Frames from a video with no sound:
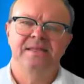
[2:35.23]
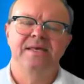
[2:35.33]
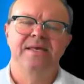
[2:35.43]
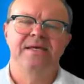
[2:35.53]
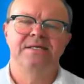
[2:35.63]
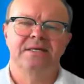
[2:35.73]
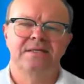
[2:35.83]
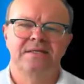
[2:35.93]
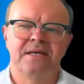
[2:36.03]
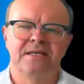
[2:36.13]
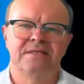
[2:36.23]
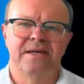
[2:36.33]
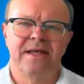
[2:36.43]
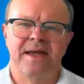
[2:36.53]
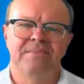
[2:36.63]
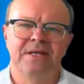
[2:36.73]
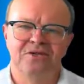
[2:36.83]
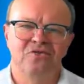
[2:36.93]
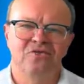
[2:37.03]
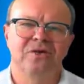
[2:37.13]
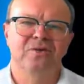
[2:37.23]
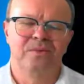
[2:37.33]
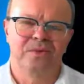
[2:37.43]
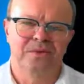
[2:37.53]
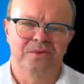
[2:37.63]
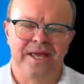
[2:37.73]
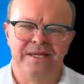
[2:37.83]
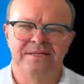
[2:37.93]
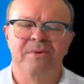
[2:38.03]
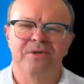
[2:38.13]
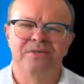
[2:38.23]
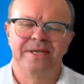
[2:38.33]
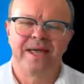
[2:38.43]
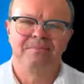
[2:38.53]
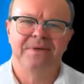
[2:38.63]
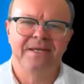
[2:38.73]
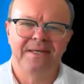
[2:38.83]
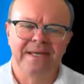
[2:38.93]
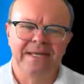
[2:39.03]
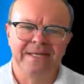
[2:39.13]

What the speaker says: These are the things that are happening in the real world as opposed to happening